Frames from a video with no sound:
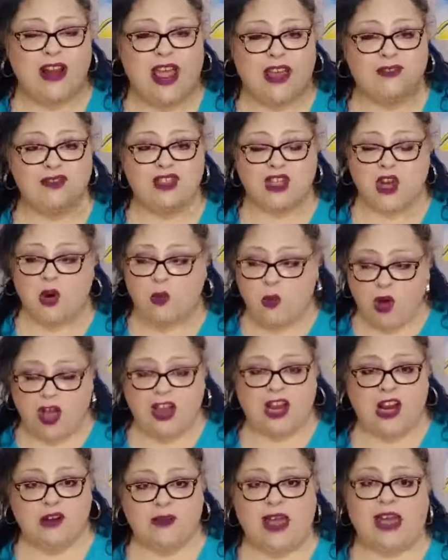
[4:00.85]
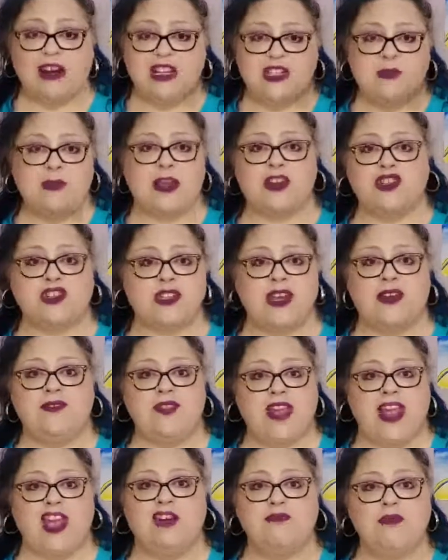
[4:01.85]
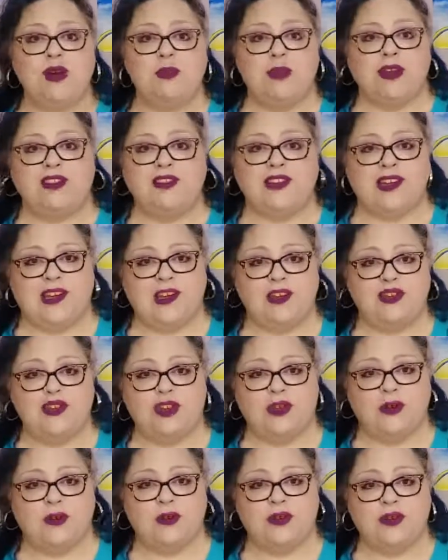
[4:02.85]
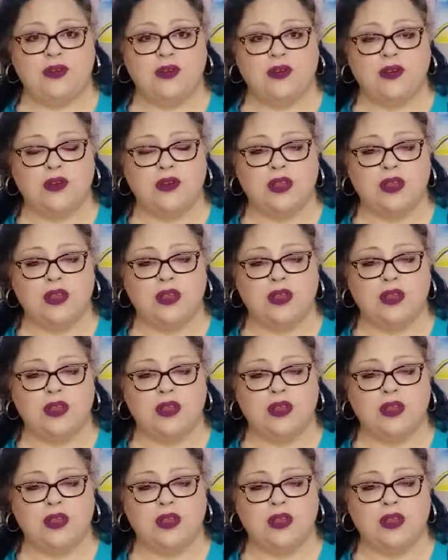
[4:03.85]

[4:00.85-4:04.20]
have to go walking around, especially if they have mobility issues.